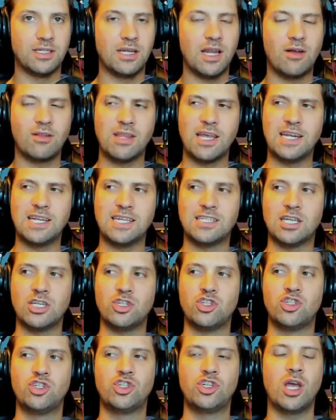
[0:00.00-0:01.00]
Now, ladies
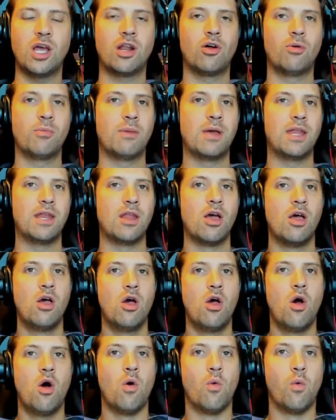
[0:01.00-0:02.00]
and gentlemen,
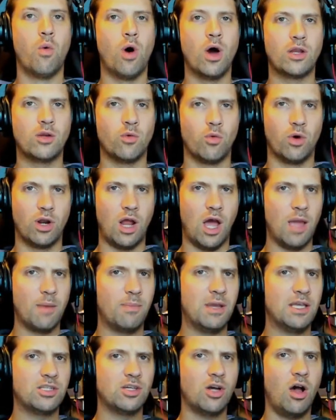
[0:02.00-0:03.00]
what would I
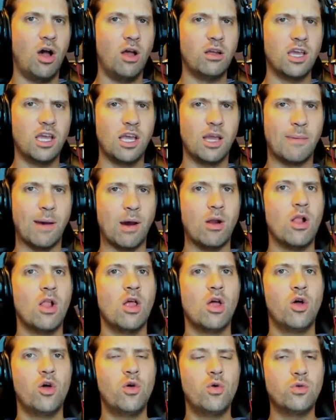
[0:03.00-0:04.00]
be talking about?
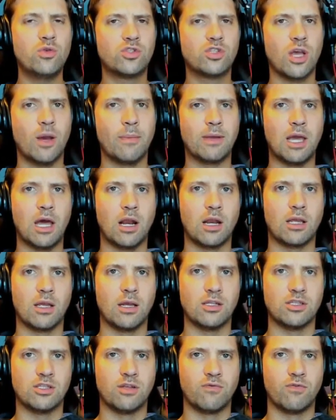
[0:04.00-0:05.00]
Who's coming out
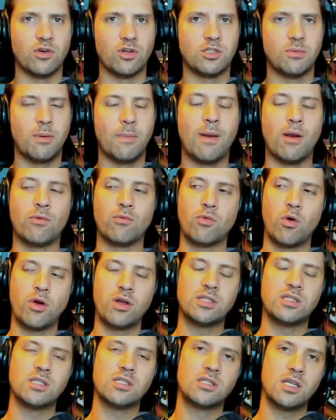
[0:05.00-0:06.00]
against the First Amendment?
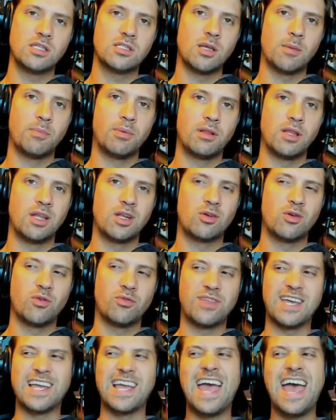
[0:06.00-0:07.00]
Royce, is this a political
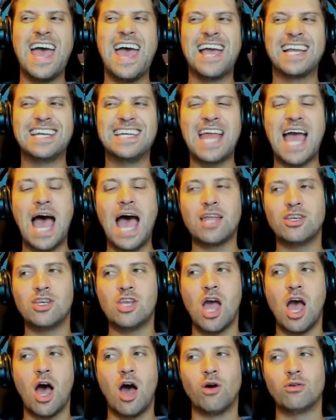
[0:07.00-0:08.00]
thing? I
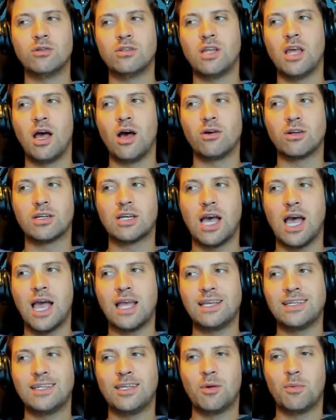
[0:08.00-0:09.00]
don't
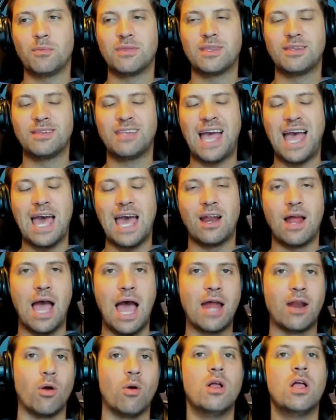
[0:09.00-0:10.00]

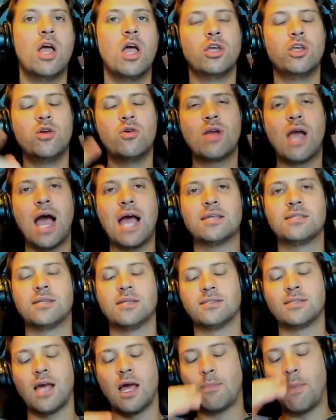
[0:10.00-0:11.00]
know. You guys
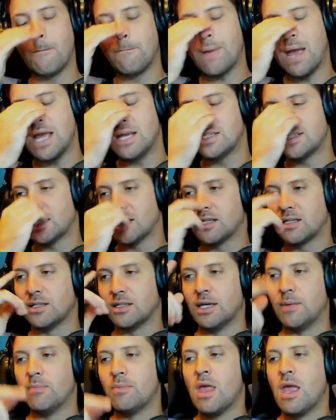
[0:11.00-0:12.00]
decide, but
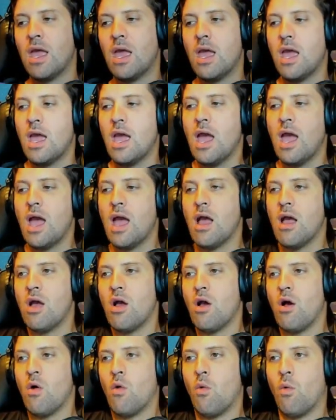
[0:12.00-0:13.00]
basically,
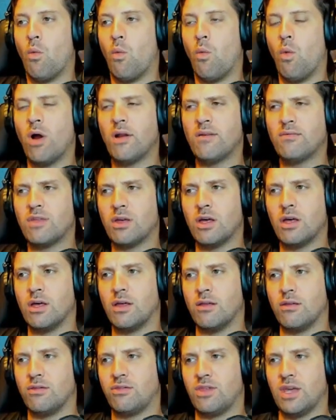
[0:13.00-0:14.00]
one of
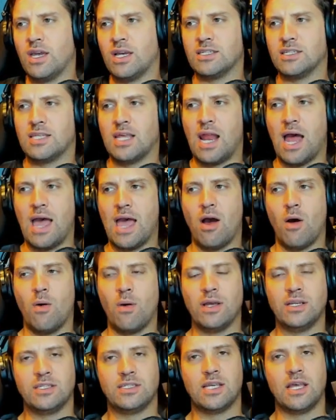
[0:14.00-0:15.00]
the things that I
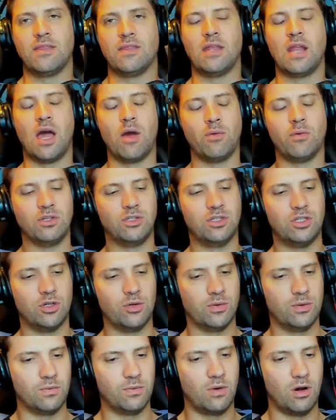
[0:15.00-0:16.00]
always said that I would
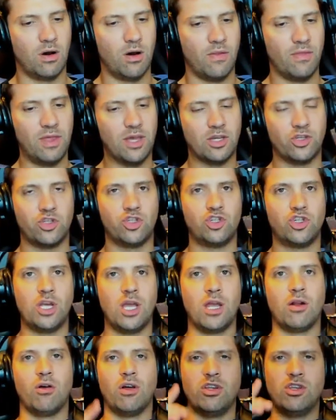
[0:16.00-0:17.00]
do on this
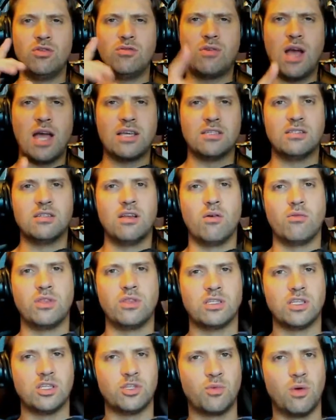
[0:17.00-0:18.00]
channel, and you guys know
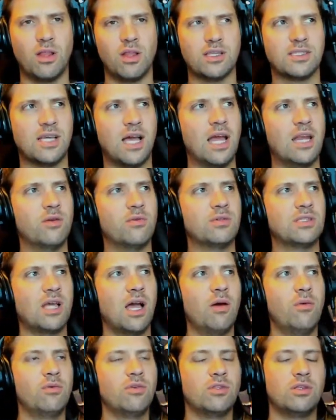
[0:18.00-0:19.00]
this as well as I do, is
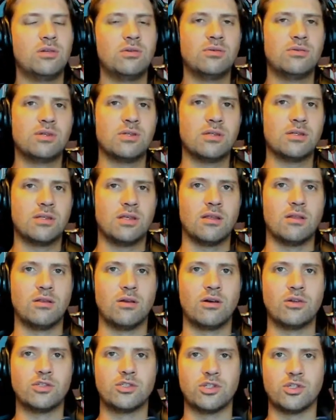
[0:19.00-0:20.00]
I will use the
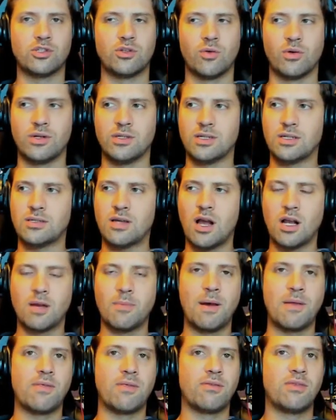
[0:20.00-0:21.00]
larger stories to talk
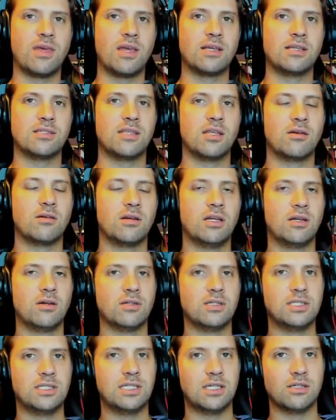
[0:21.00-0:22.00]
about the things that are near
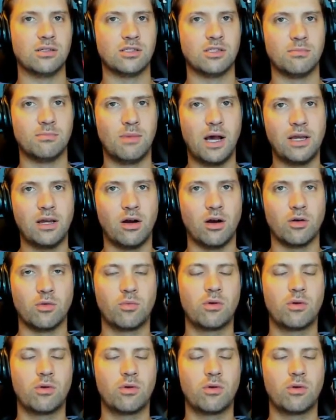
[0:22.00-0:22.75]
and dear to my heart.